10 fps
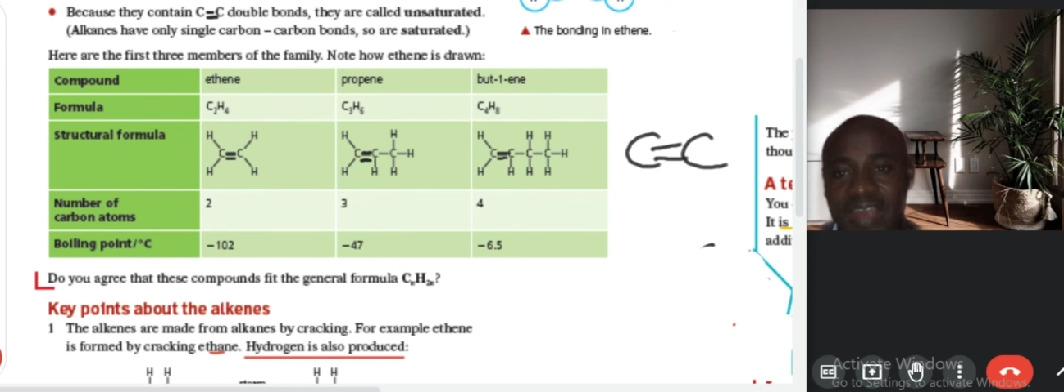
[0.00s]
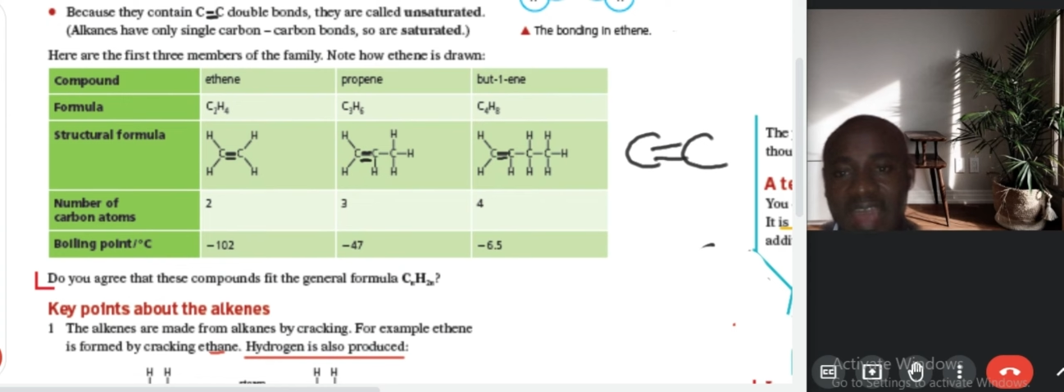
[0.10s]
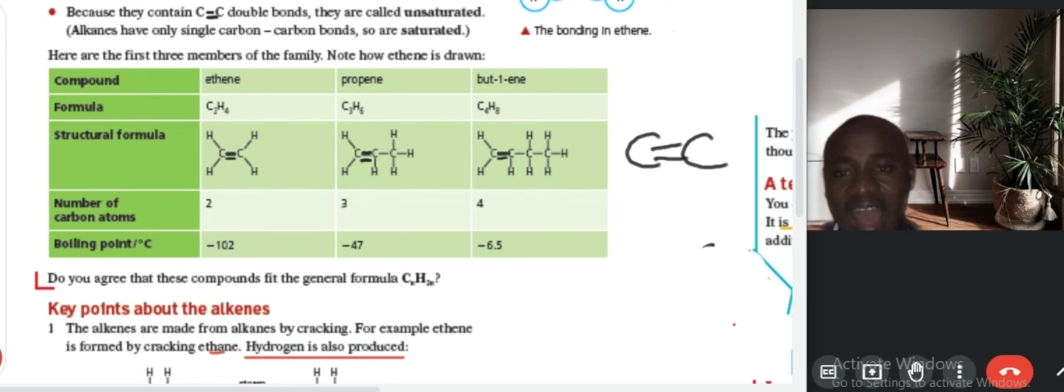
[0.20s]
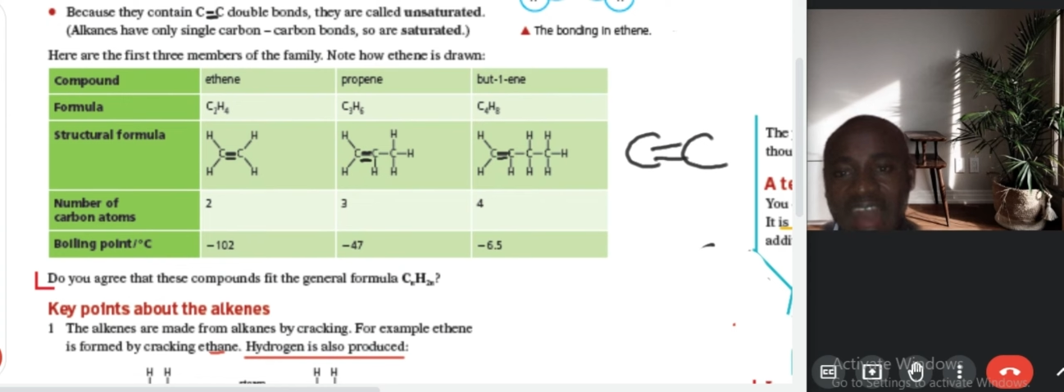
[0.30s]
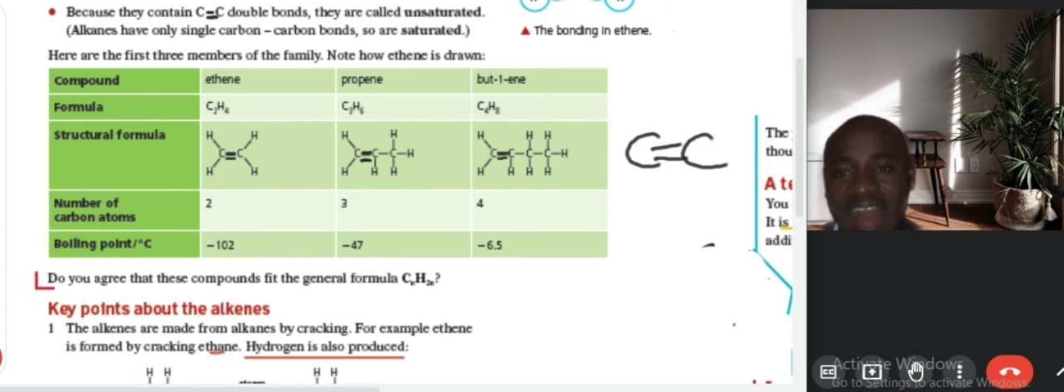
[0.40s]

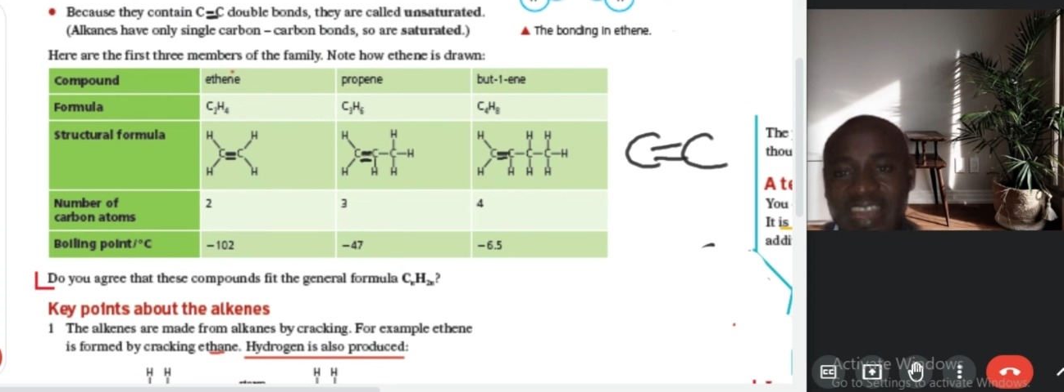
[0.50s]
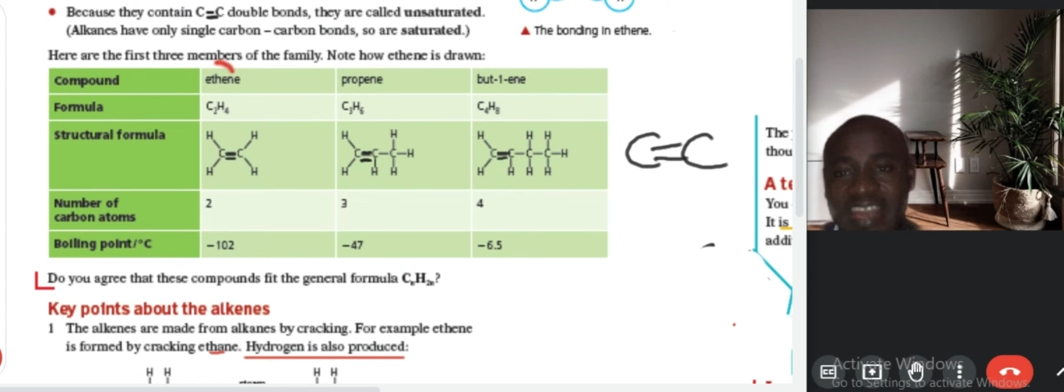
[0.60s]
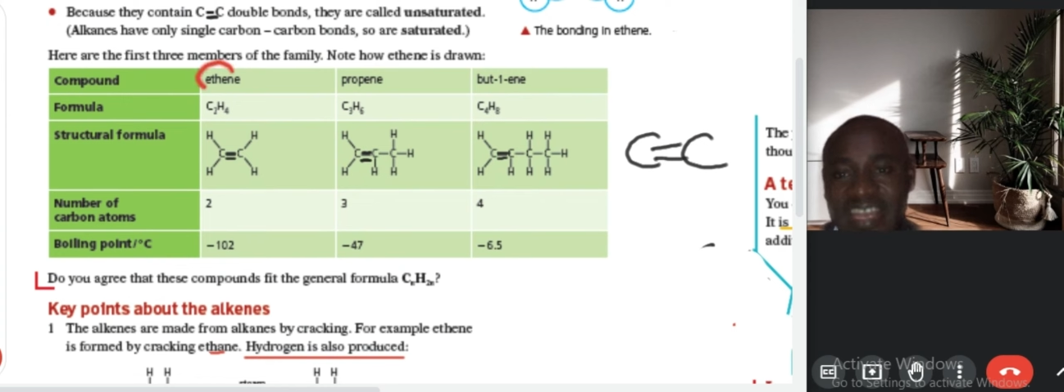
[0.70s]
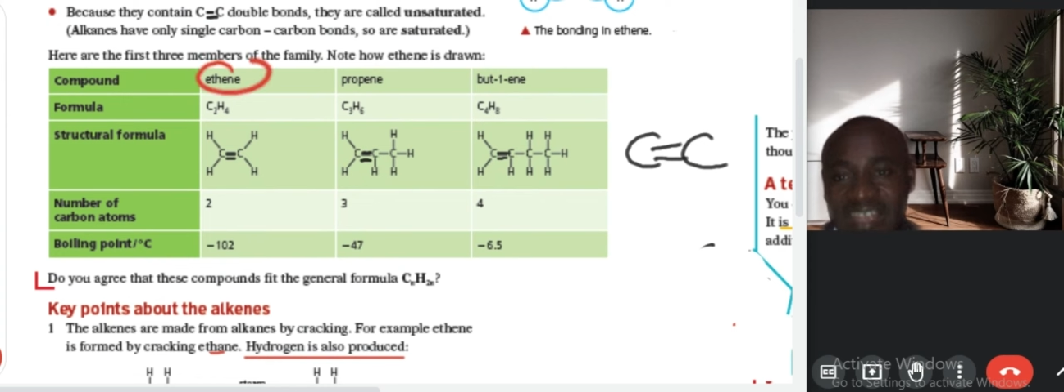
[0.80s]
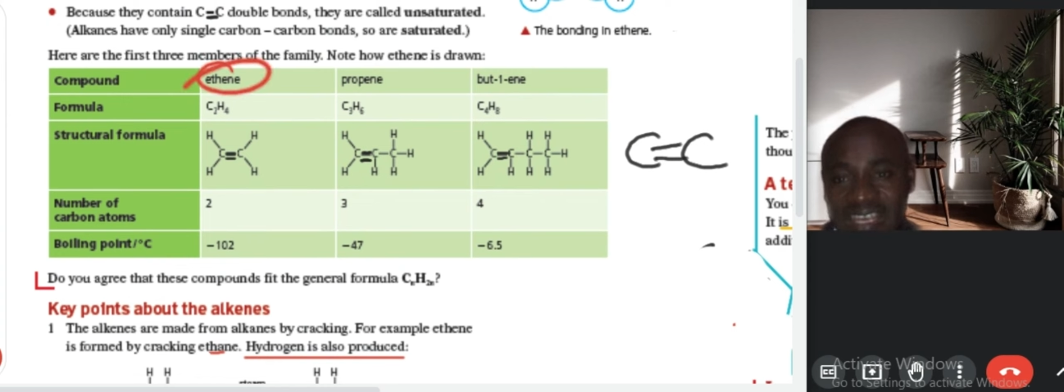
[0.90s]
an
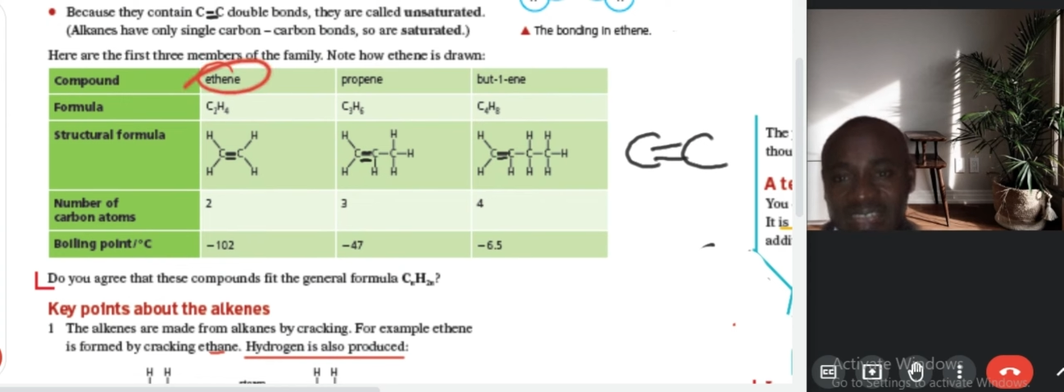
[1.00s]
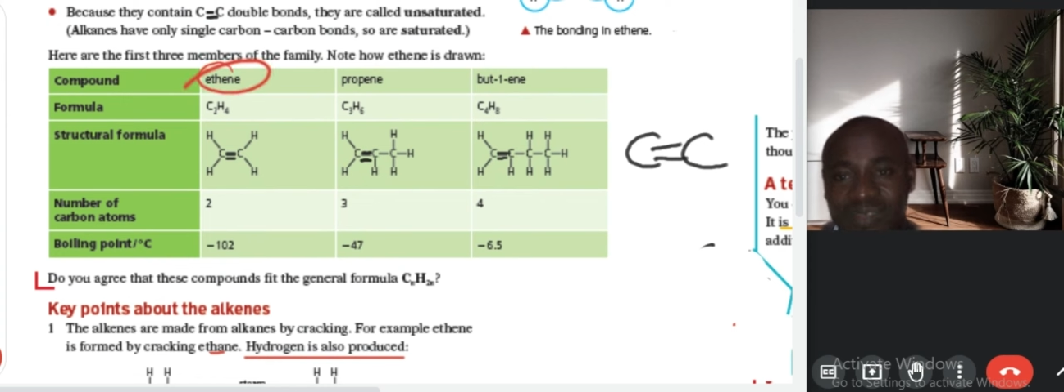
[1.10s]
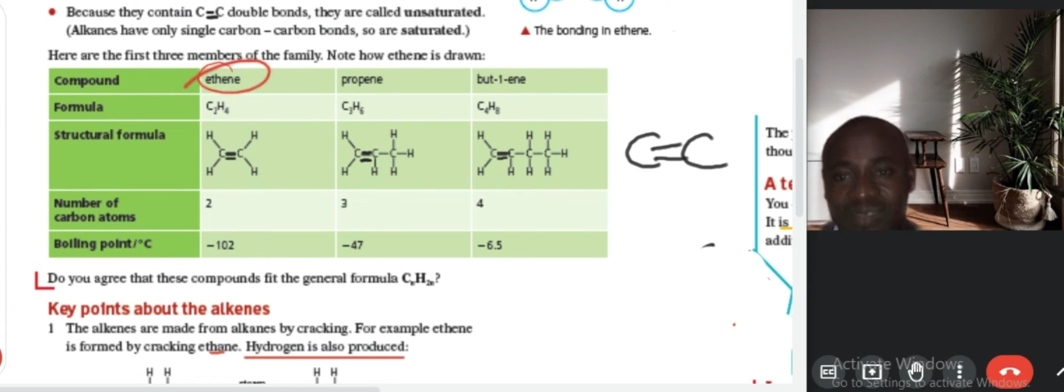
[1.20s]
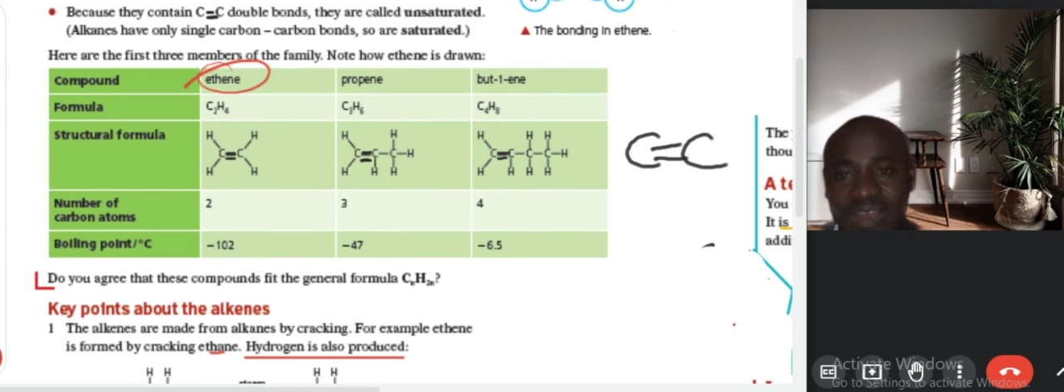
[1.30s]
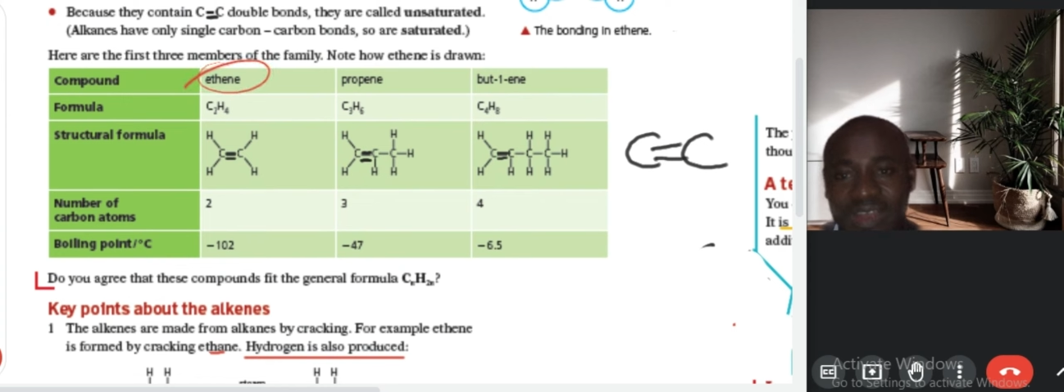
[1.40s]
ethene
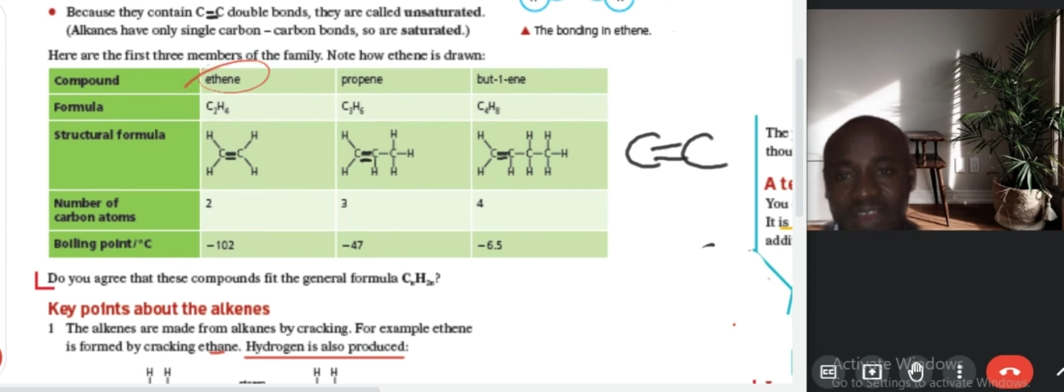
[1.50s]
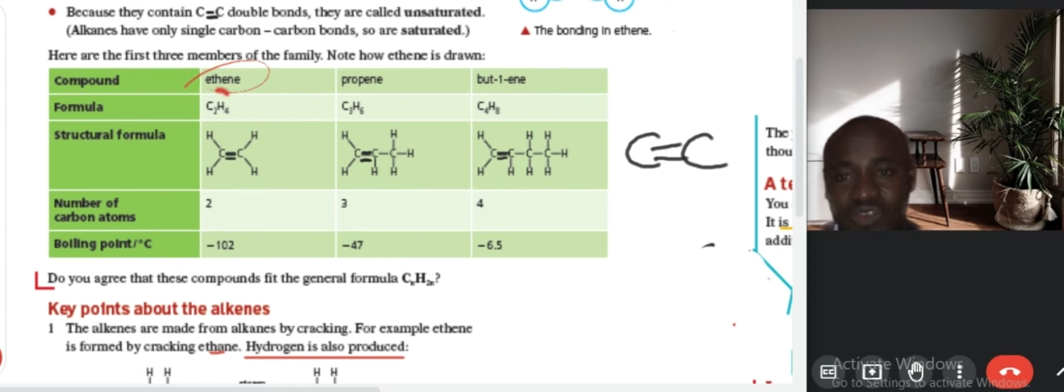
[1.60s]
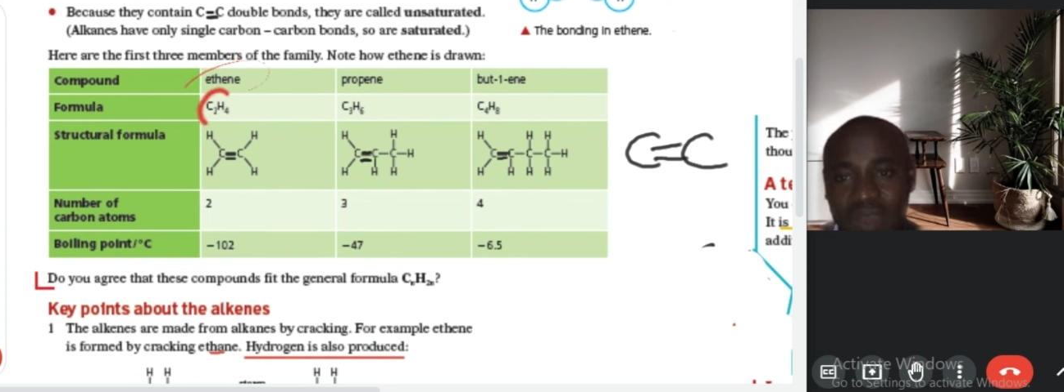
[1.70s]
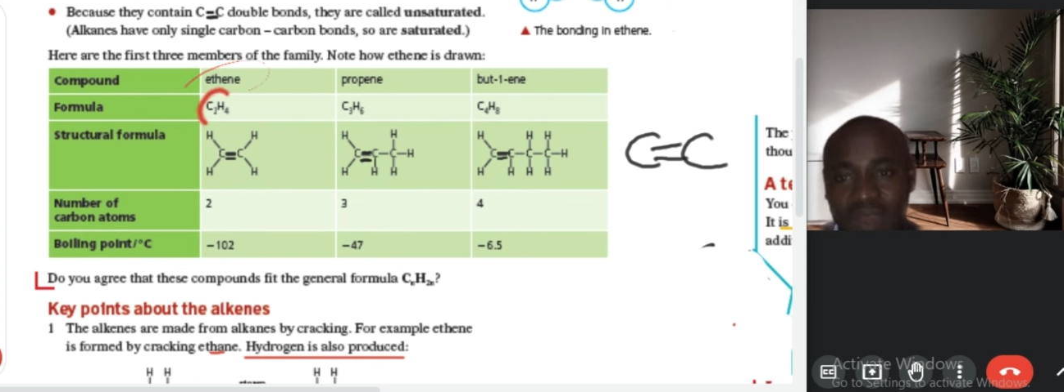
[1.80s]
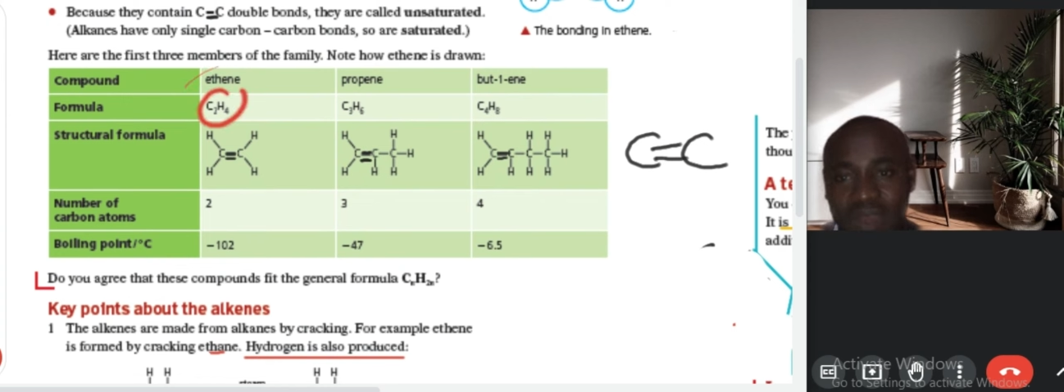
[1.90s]
which has 2
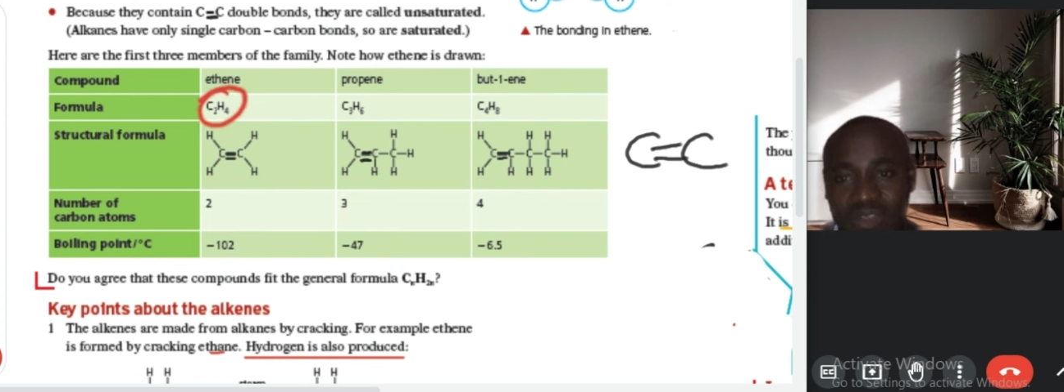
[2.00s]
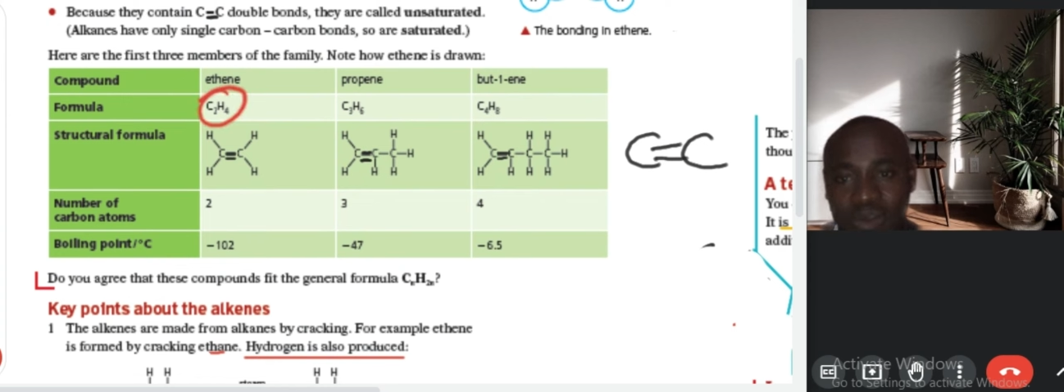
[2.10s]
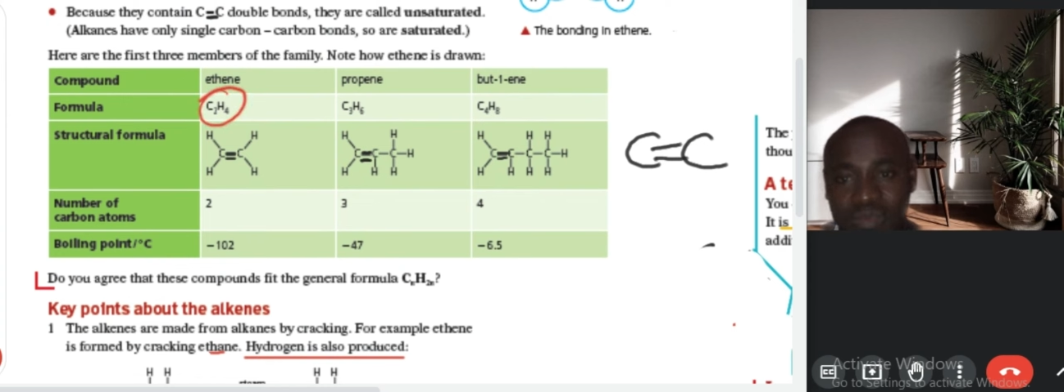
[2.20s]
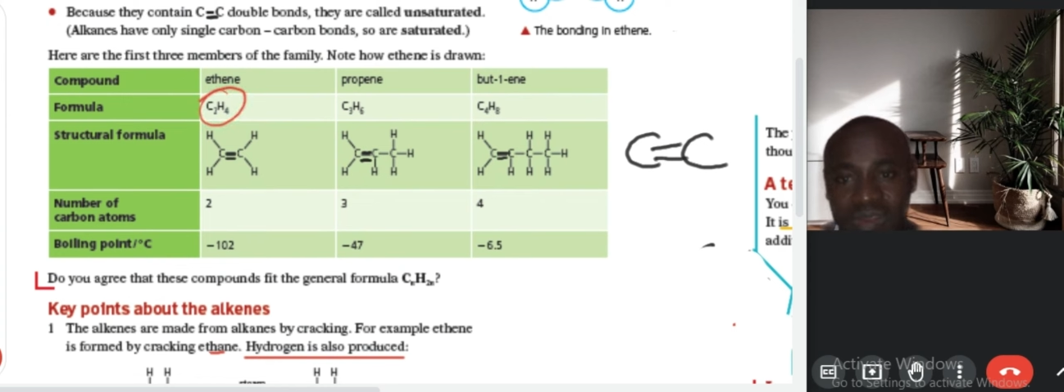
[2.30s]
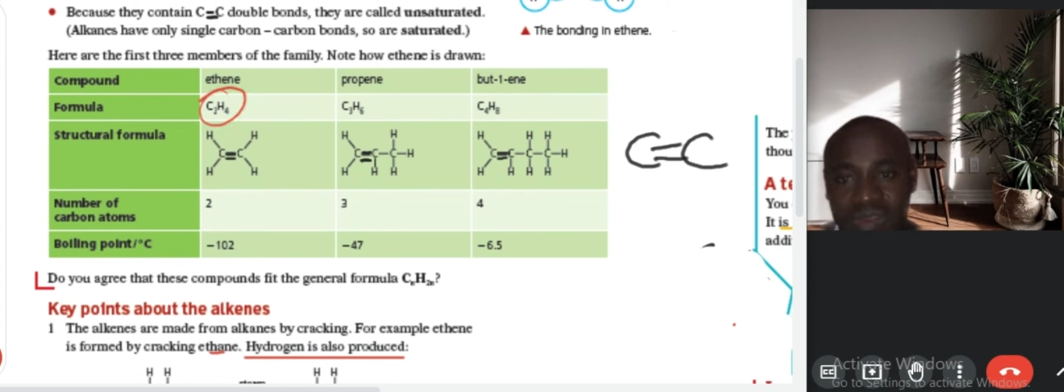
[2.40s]
atoms,